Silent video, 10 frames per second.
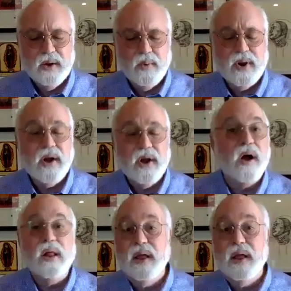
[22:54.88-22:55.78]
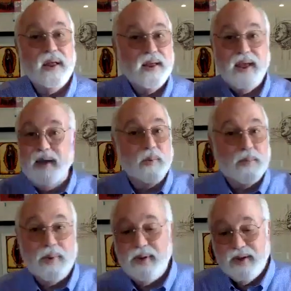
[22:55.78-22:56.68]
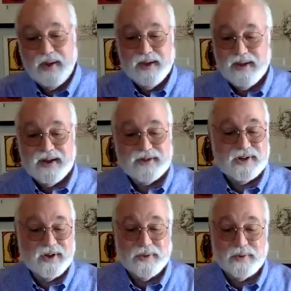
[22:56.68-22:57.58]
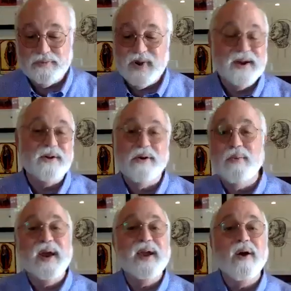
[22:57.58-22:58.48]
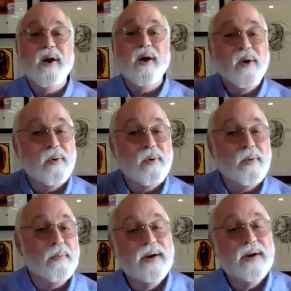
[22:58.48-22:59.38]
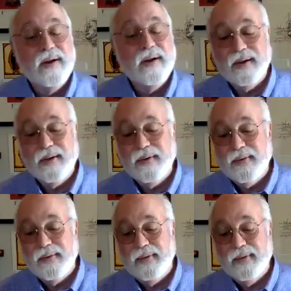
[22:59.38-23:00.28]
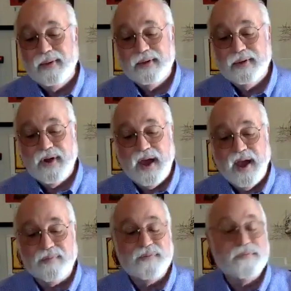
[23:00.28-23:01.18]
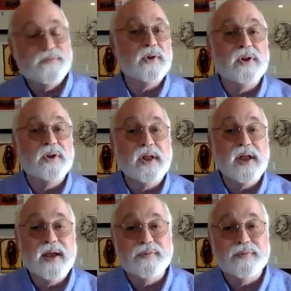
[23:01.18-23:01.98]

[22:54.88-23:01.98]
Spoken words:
We all help each other find our way home, to have full and